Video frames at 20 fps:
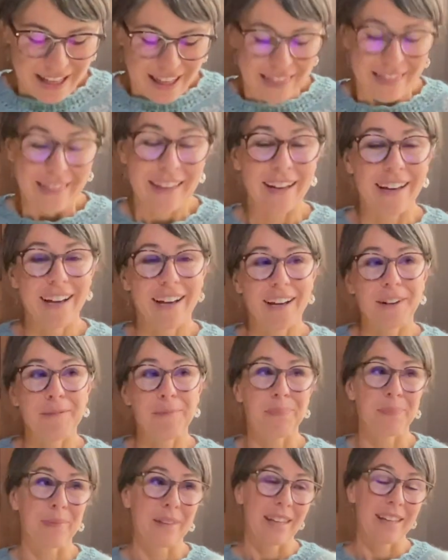The
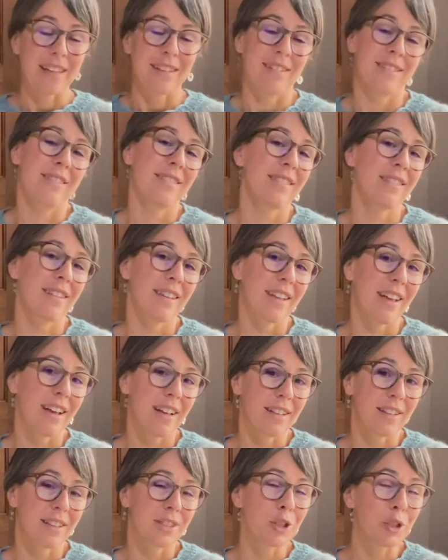
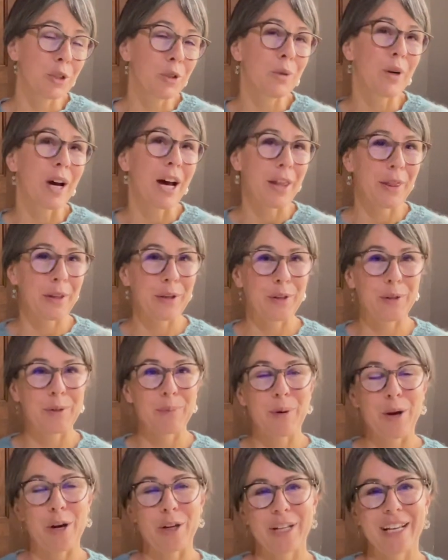two other
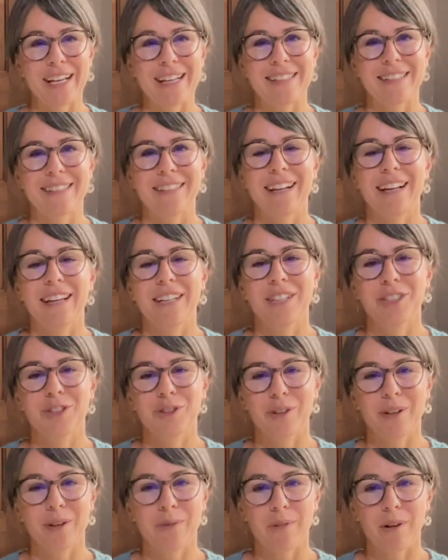podcasts that I
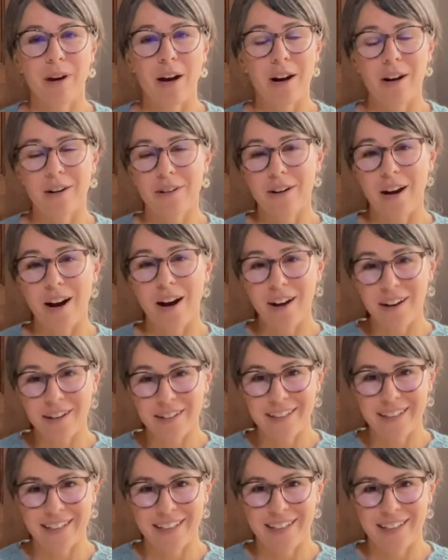enjoy are not
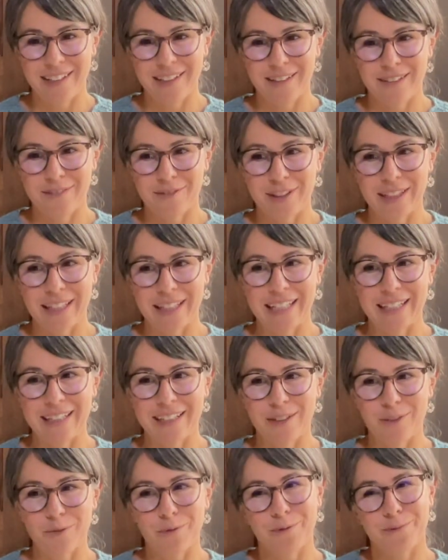knitting
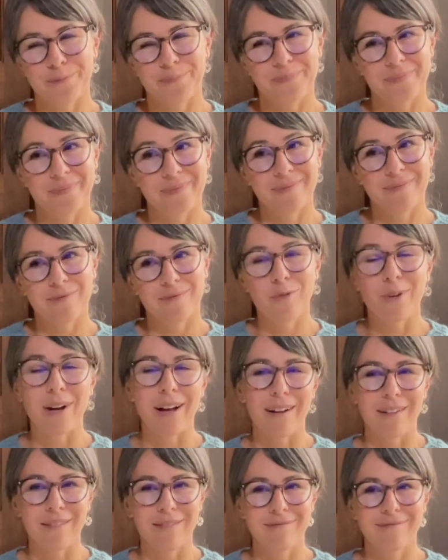related.
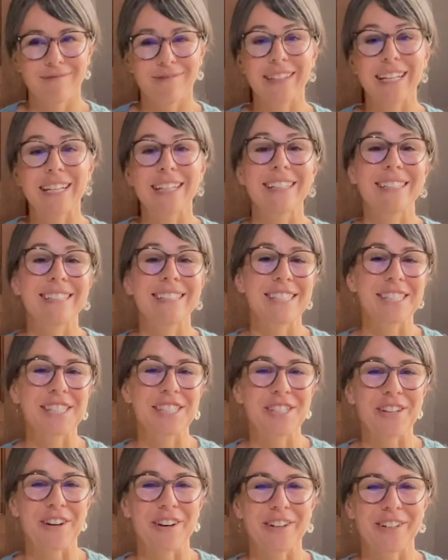Well, they didn't
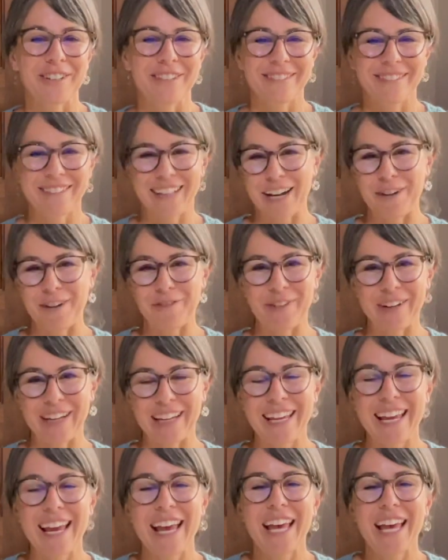start that way.